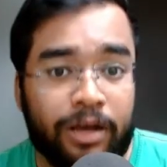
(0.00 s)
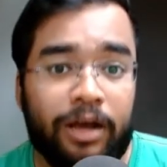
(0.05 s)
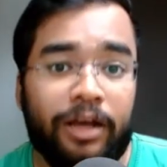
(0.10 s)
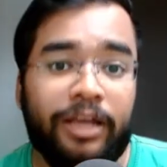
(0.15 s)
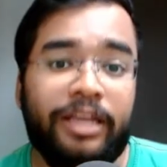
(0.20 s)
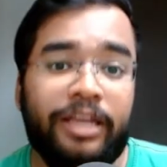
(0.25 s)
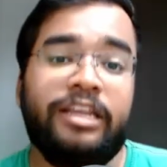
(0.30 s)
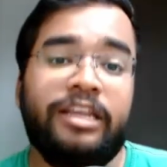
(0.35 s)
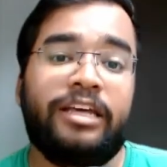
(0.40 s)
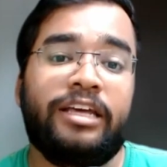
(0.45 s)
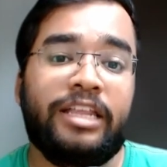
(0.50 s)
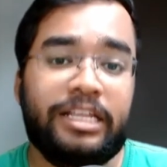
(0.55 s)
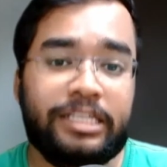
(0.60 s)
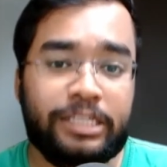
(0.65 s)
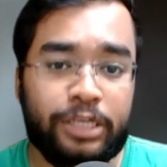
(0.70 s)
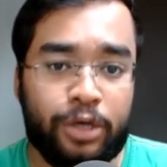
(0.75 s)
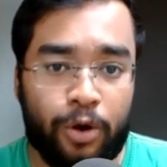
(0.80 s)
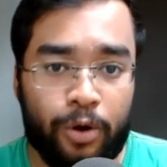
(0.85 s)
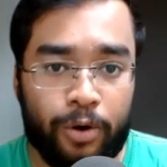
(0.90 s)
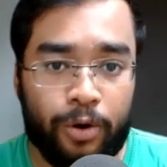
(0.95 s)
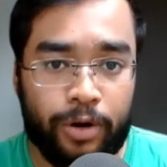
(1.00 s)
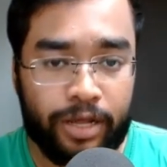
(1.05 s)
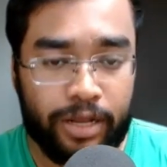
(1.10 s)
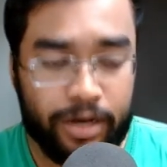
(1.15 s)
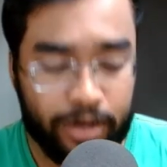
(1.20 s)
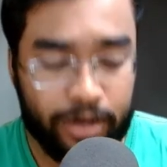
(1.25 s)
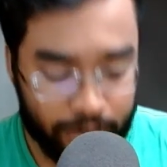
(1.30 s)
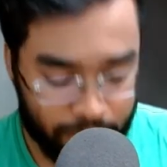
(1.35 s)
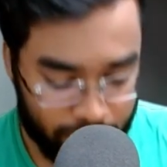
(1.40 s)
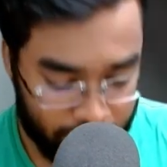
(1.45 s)
increasing
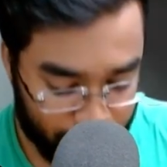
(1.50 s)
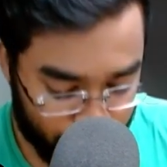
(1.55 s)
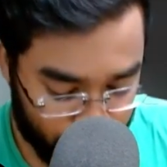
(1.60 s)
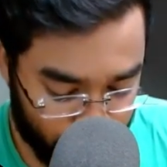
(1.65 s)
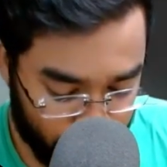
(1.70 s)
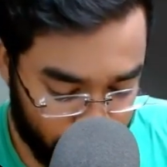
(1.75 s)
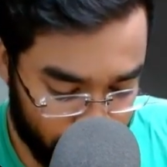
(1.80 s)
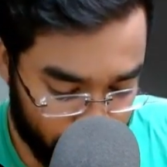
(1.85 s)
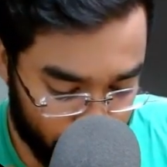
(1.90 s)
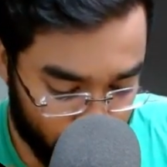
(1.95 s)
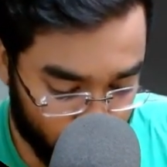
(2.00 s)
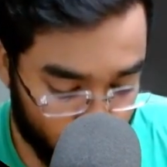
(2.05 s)
order if we